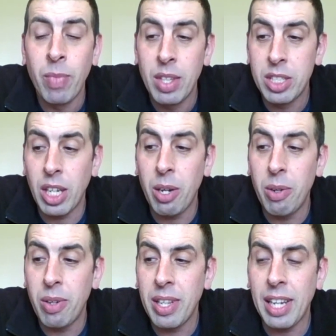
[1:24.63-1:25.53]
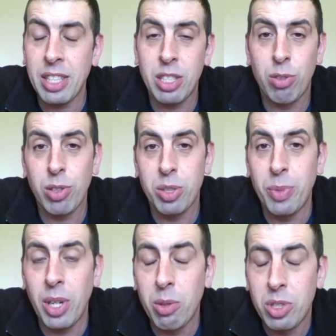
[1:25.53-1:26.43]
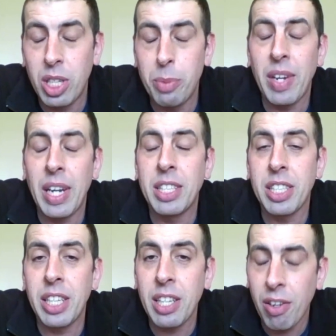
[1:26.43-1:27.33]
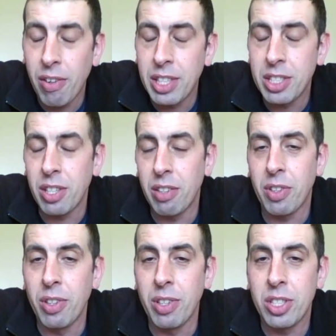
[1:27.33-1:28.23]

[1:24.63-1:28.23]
So that's across my whole team of 18 guys that I've got.